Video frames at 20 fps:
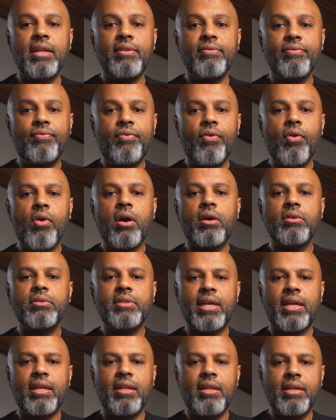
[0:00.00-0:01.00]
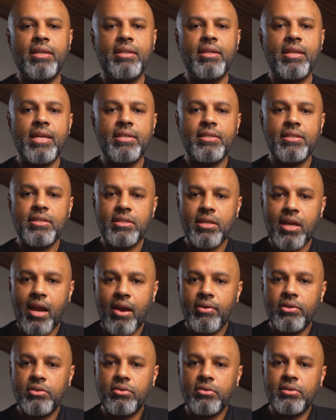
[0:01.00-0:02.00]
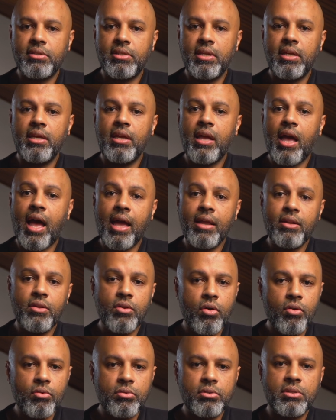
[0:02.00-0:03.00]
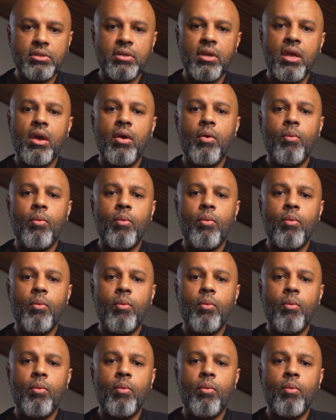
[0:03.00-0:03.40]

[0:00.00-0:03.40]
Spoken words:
and vocal technique necessary to sing high notes,